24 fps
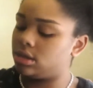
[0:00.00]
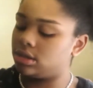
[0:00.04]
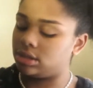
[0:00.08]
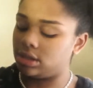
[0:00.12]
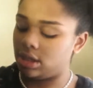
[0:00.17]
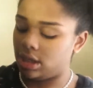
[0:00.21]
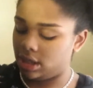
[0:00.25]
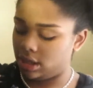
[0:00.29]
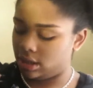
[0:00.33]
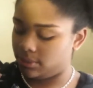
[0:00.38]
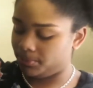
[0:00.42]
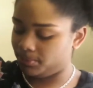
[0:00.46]
Cause
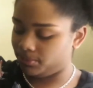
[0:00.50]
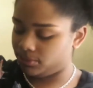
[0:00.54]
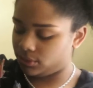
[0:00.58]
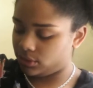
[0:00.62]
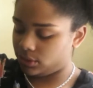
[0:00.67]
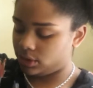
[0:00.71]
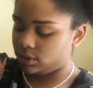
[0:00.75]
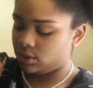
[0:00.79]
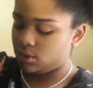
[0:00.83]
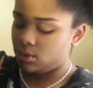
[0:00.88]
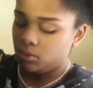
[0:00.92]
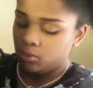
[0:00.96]
like
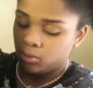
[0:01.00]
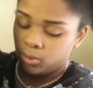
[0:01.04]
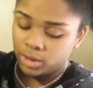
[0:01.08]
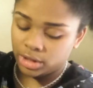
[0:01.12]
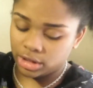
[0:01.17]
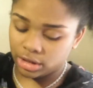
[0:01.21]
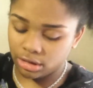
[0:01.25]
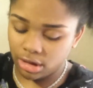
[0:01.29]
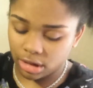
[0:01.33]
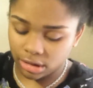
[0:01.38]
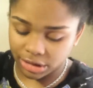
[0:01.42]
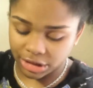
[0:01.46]

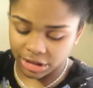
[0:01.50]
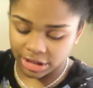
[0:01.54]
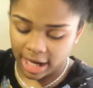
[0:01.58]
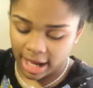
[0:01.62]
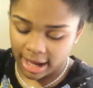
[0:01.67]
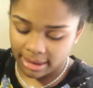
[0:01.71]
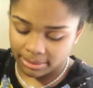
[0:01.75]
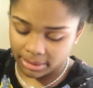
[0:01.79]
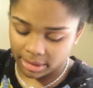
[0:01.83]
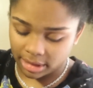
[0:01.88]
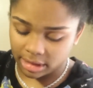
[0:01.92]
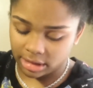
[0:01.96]
when you go
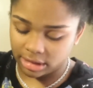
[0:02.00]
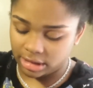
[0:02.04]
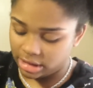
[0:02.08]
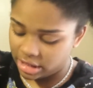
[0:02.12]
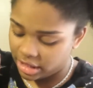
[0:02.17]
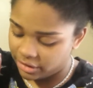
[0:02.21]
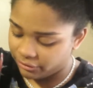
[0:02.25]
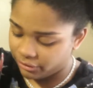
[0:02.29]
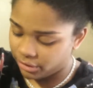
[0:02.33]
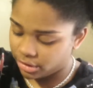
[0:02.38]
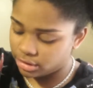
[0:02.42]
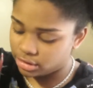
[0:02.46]
shopping,
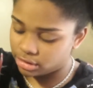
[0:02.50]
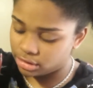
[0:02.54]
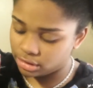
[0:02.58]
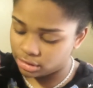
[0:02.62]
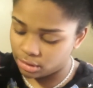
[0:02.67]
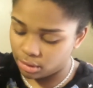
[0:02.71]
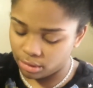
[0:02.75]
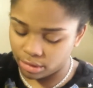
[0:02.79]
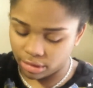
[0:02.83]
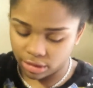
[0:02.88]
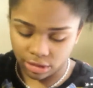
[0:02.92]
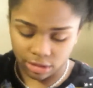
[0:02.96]
different
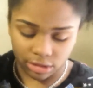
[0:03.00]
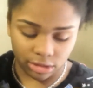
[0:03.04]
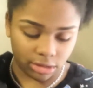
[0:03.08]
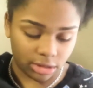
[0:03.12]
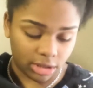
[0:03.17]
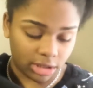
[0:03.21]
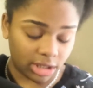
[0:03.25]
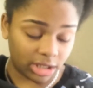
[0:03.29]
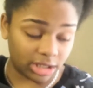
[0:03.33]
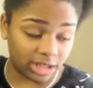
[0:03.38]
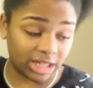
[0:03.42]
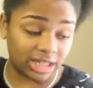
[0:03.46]
store
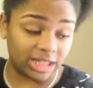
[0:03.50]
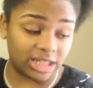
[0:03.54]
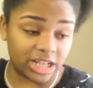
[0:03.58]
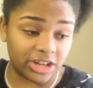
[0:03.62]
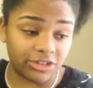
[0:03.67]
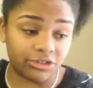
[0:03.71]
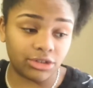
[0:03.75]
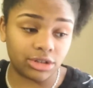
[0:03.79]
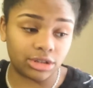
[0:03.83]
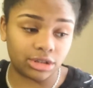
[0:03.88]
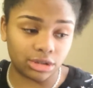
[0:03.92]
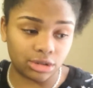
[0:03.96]
in
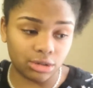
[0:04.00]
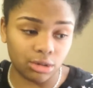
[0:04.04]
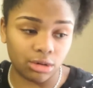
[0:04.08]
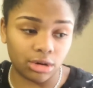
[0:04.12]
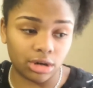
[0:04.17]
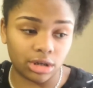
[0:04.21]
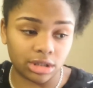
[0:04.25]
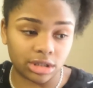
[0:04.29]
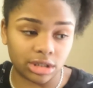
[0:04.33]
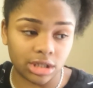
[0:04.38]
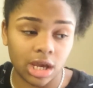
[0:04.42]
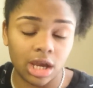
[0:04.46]
different
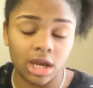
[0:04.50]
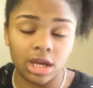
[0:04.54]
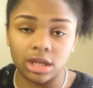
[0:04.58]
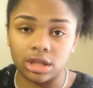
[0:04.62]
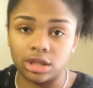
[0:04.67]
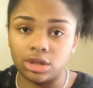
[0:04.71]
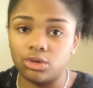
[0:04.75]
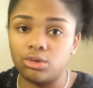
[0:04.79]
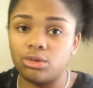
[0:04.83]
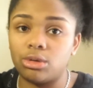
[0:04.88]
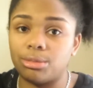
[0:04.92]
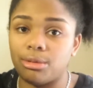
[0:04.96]
stores,
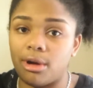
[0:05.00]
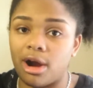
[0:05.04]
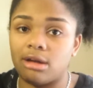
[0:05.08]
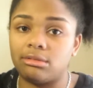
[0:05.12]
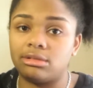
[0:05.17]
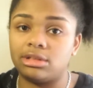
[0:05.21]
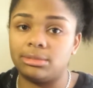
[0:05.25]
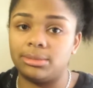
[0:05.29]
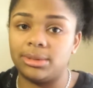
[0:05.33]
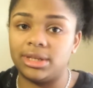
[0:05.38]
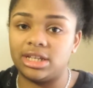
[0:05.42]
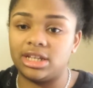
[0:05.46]
you will
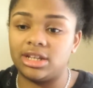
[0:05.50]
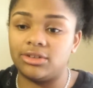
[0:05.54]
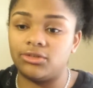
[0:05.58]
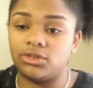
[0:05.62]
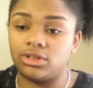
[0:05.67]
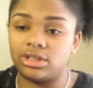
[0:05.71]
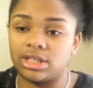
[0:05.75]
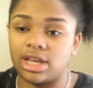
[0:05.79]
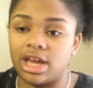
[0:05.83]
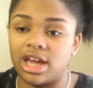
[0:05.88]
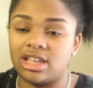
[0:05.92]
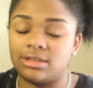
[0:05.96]
probably be a
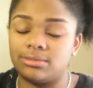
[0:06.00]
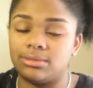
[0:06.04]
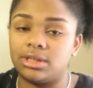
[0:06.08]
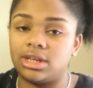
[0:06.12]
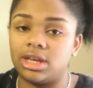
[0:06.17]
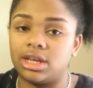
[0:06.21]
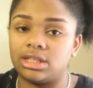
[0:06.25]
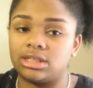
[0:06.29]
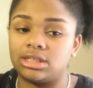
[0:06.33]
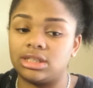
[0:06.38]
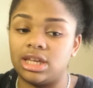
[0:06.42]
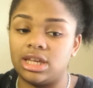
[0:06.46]
different size
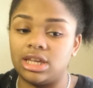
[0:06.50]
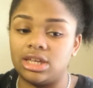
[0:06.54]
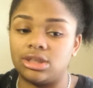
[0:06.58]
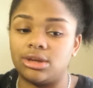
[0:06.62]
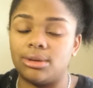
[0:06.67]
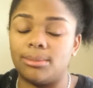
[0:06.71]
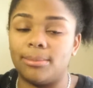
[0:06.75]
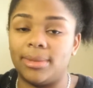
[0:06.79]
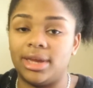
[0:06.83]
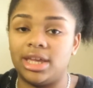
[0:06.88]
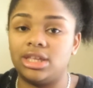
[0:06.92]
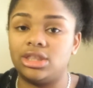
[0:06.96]
because they
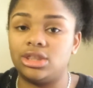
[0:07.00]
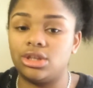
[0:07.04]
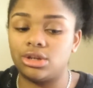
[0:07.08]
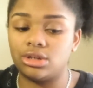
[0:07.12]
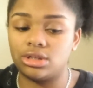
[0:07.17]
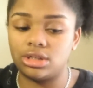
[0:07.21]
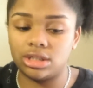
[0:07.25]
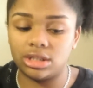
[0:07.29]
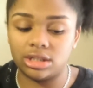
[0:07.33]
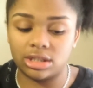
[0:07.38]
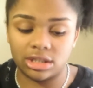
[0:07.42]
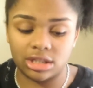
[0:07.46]
either make
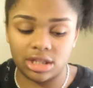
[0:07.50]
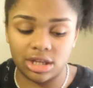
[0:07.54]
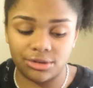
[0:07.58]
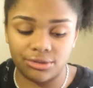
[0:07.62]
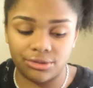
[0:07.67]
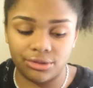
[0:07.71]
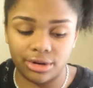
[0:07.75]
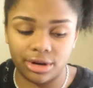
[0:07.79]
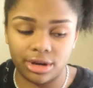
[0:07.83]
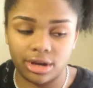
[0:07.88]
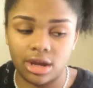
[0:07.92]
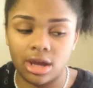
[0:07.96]
their jeans
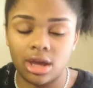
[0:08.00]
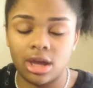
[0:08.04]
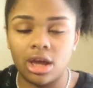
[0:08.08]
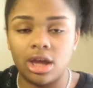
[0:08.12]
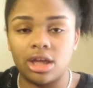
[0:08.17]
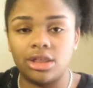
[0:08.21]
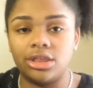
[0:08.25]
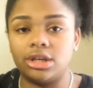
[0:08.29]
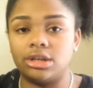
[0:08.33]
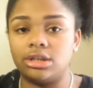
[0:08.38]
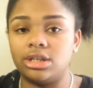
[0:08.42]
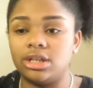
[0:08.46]
different,
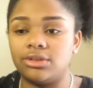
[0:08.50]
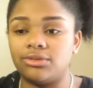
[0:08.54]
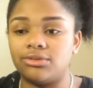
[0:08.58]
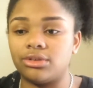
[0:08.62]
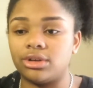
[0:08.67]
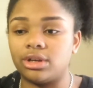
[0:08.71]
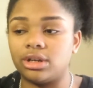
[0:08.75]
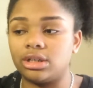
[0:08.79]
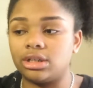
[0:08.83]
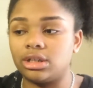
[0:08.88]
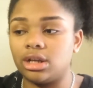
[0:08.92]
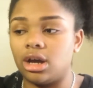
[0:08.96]
they're
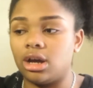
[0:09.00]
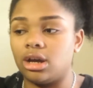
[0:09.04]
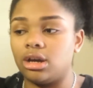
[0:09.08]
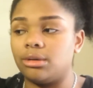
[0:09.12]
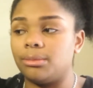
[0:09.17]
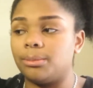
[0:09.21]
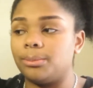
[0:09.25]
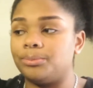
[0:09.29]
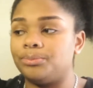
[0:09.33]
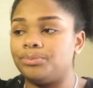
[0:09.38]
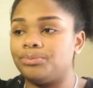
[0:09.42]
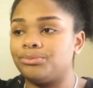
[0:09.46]
different,
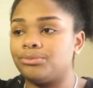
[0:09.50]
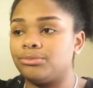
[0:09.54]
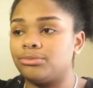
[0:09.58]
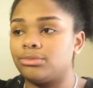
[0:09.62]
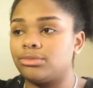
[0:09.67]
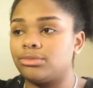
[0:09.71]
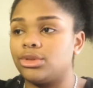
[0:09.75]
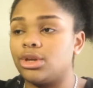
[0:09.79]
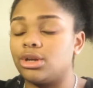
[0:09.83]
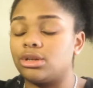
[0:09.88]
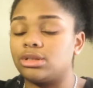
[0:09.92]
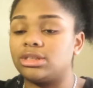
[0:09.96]
um,
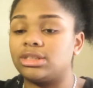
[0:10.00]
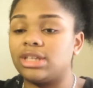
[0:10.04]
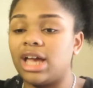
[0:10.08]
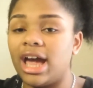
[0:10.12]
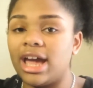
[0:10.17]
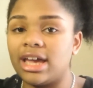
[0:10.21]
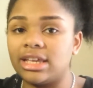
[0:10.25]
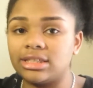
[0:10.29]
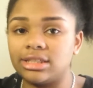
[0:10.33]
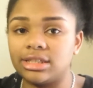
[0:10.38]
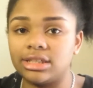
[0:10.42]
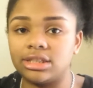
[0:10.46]
their
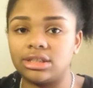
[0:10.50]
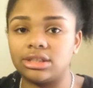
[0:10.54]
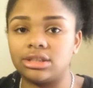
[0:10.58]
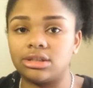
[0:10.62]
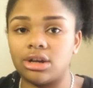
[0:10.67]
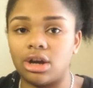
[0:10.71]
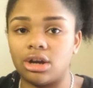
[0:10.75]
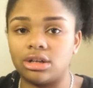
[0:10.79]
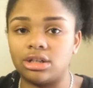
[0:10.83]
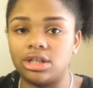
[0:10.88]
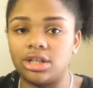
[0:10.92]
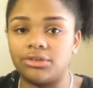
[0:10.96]

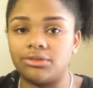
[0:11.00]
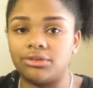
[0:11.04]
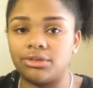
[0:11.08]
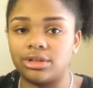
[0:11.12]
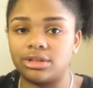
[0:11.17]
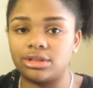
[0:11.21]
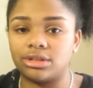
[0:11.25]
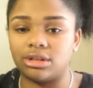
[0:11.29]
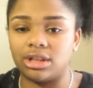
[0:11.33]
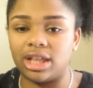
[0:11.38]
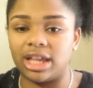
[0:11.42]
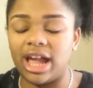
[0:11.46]
sizes are
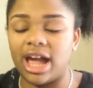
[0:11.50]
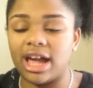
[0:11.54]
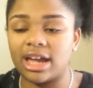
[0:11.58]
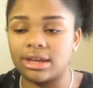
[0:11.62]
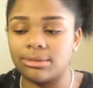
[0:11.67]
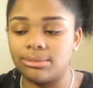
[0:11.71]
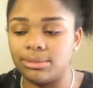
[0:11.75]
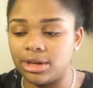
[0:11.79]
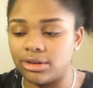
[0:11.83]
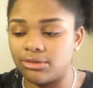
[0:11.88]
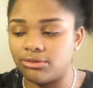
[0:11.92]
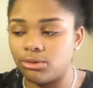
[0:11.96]
different. So like I
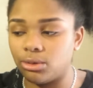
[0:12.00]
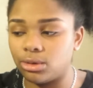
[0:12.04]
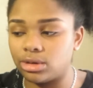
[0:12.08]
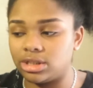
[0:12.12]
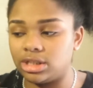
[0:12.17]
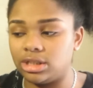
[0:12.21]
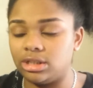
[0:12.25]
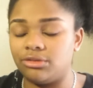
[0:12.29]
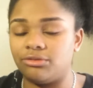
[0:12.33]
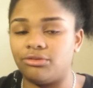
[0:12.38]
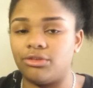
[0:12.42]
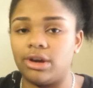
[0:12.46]
could be a
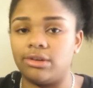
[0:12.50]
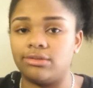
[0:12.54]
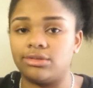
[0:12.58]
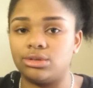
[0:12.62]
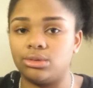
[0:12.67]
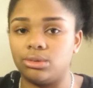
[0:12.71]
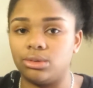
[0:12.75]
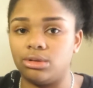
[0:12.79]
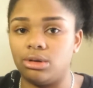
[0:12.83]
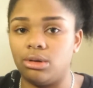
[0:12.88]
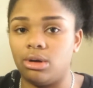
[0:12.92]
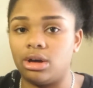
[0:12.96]
14 in Forever
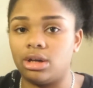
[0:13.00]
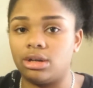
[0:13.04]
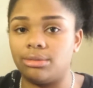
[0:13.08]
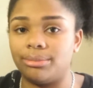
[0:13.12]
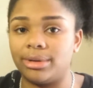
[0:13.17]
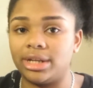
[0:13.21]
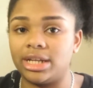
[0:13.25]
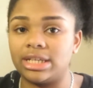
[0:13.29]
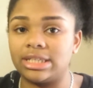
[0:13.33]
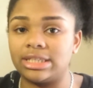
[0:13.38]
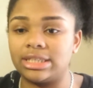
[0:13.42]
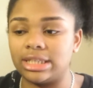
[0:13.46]
21,
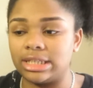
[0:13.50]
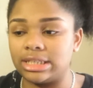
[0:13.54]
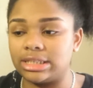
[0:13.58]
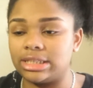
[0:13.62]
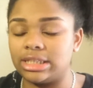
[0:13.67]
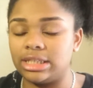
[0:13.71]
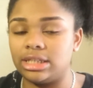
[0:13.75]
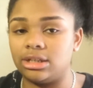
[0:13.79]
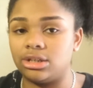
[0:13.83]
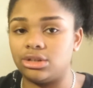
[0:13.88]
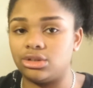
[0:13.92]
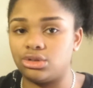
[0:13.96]
but a
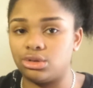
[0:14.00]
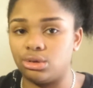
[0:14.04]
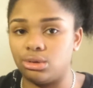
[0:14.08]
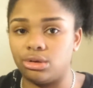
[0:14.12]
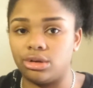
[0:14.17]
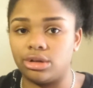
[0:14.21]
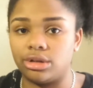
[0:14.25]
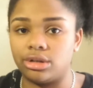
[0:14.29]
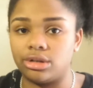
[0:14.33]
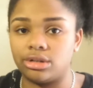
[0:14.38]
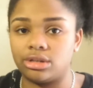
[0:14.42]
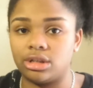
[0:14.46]
16 in
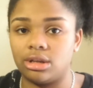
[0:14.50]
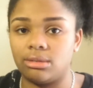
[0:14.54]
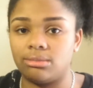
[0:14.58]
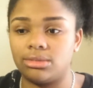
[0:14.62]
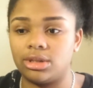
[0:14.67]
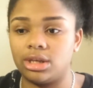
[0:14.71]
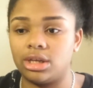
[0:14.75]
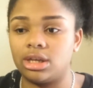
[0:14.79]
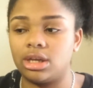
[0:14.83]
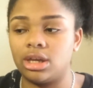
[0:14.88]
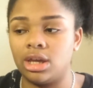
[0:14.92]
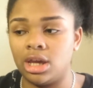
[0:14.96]
Torrid or
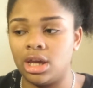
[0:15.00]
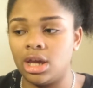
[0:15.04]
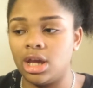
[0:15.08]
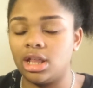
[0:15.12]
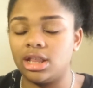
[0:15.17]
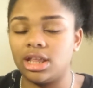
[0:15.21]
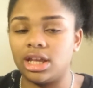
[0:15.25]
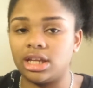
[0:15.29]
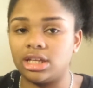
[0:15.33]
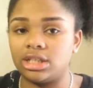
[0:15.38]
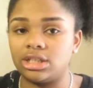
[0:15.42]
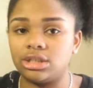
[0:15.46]

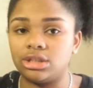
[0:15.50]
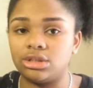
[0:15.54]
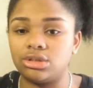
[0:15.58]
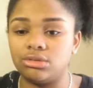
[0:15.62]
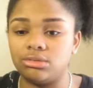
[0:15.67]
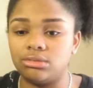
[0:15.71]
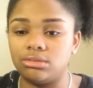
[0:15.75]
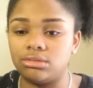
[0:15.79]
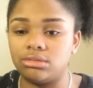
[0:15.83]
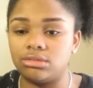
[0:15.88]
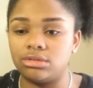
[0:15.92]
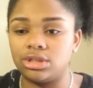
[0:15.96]
something. Like it,
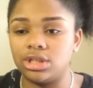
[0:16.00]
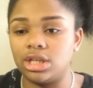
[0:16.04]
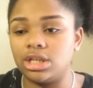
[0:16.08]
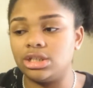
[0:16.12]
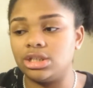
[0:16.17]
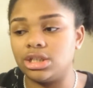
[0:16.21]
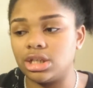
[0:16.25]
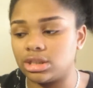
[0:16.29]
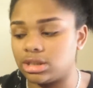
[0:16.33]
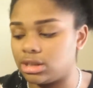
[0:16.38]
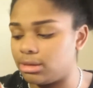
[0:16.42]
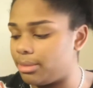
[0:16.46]
you,
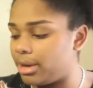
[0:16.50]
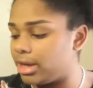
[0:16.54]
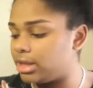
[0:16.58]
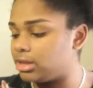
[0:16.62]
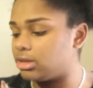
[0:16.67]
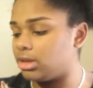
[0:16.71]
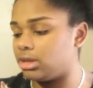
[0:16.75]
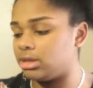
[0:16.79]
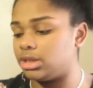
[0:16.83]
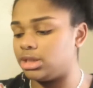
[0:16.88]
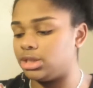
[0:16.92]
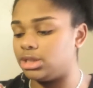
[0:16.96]
it just
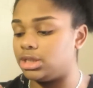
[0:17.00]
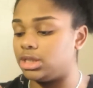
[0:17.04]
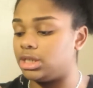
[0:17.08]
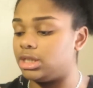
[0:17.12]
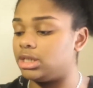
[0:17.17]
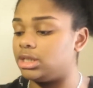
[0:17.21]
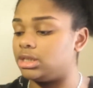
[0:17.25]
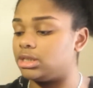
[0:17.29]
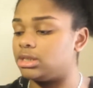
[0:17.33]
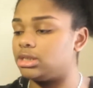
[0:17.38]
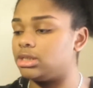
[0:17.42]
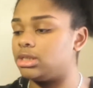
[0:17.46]
depends on the
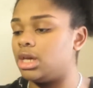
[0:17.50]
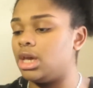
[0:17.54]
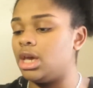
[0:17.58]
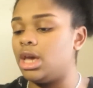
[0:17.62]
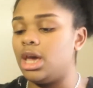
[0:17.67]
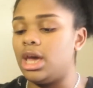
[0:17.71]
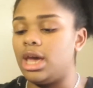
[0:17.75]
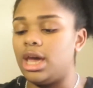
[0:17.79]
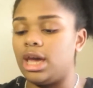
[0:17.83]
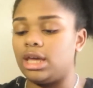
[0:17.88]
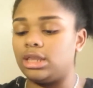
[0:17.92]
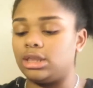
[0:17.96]
jeans
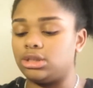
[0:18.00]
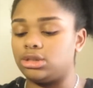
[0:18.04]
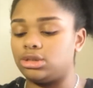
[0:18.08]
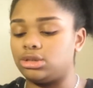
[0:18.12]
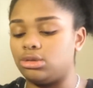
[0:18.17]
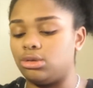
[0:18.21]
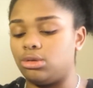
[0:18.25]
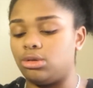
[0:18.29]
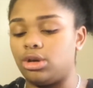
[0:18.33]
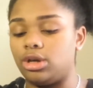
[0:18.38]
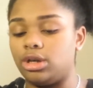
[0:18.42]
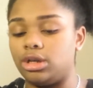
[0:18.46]
and the
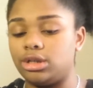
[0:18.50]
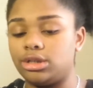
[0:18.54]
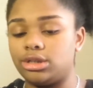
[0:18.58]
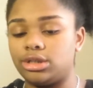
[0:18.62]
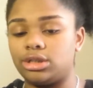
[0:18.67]
store.